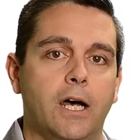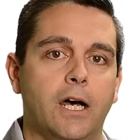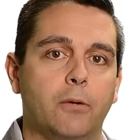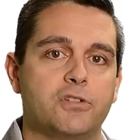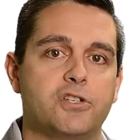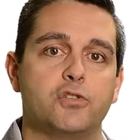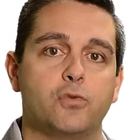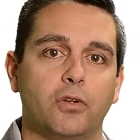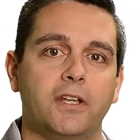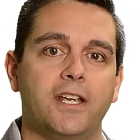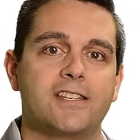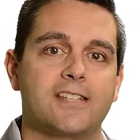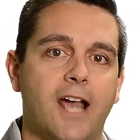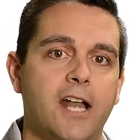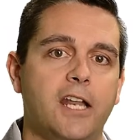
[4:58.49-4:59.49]
which is really
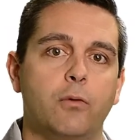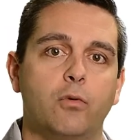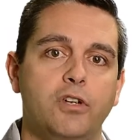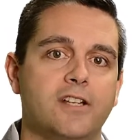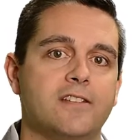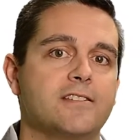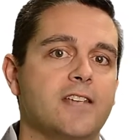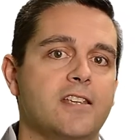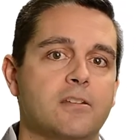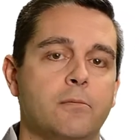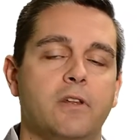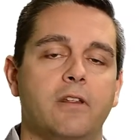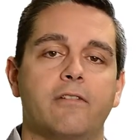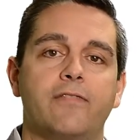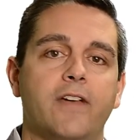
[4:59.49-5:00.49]
exciting, where you could say
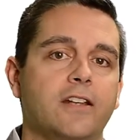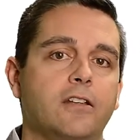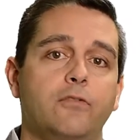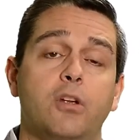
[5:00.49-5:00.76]
something effective.